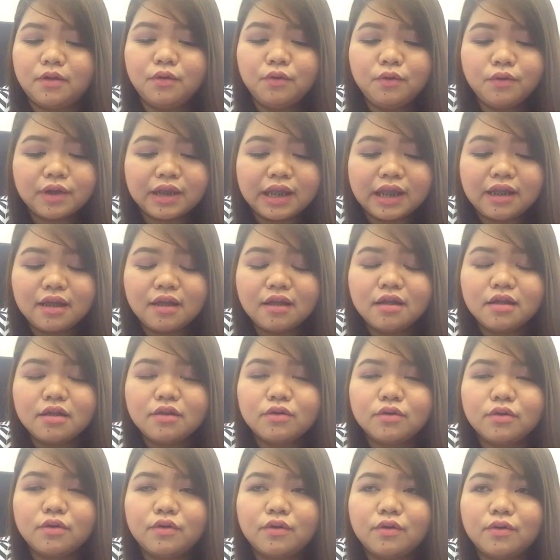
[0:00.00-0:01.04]
looking
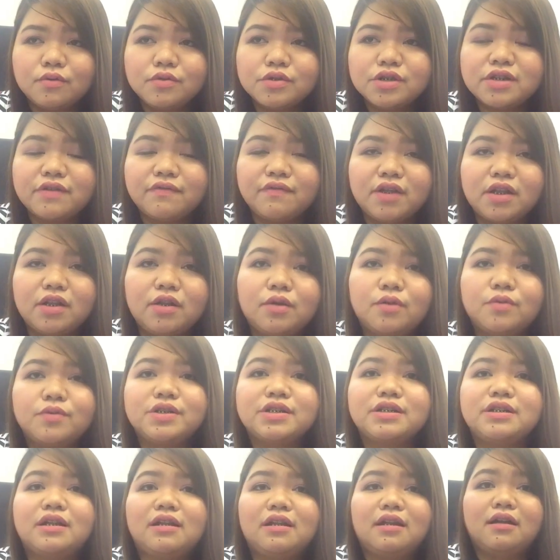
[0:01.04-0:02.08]
to those
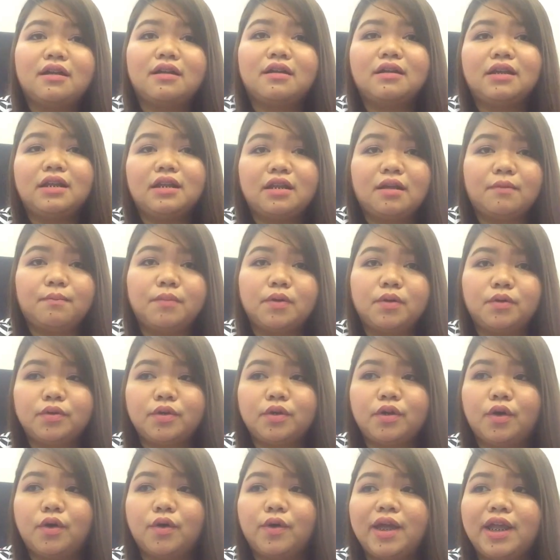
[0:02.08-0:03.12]
videos na in-upload
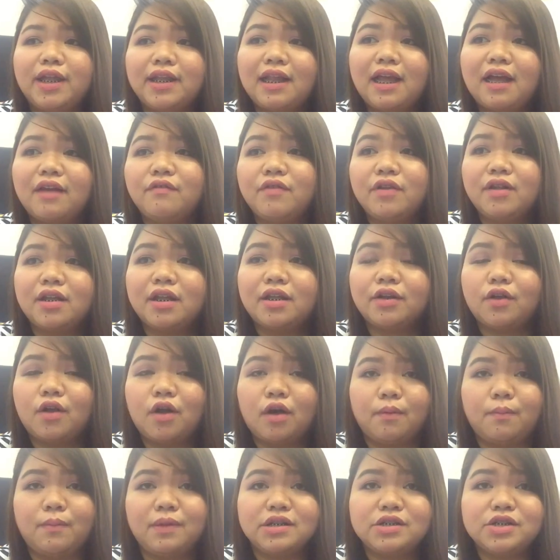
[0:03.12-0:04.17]
ko and having that
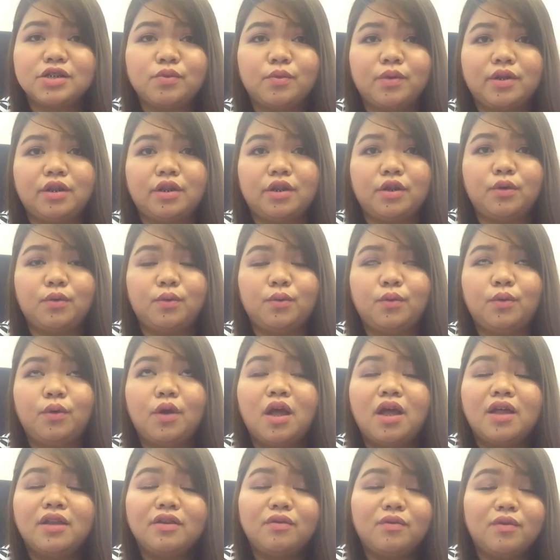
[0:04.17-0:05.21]
comments with you
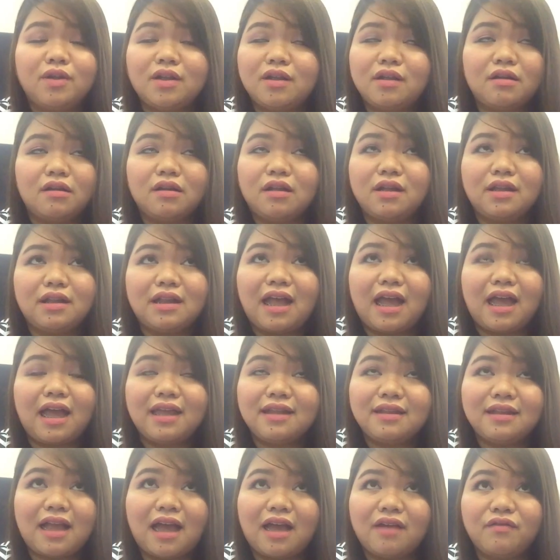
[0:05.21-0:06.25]

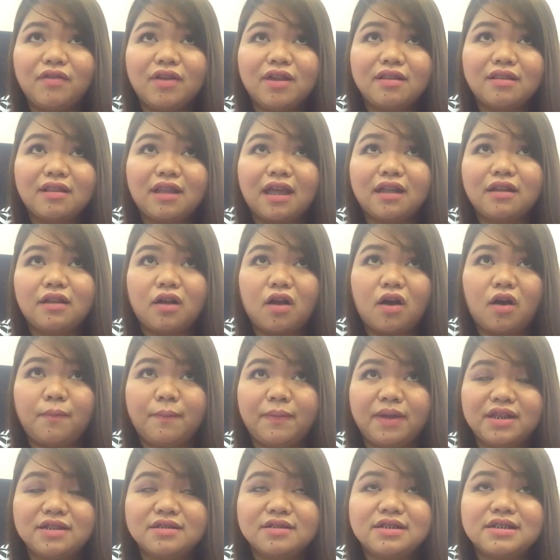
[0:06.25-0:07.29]
and having that
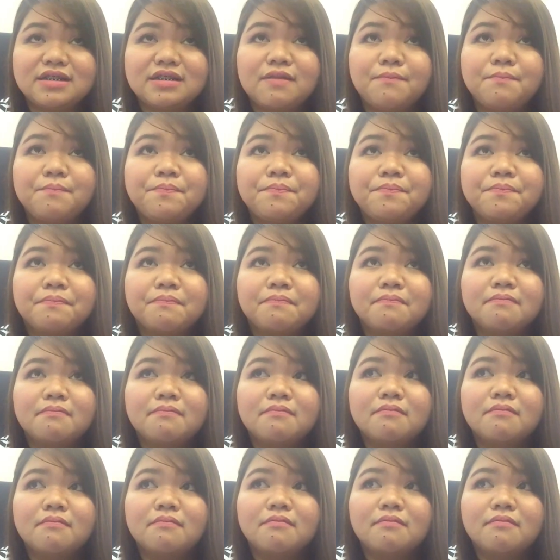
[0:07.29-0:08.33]
comments,
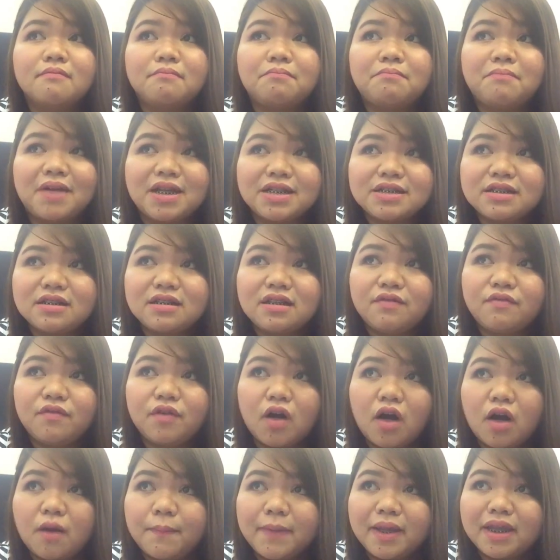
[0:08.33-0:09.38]
positive
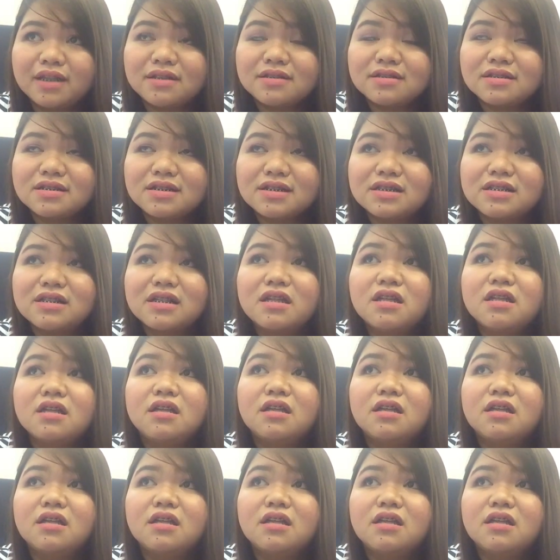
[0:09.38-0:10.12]
comments,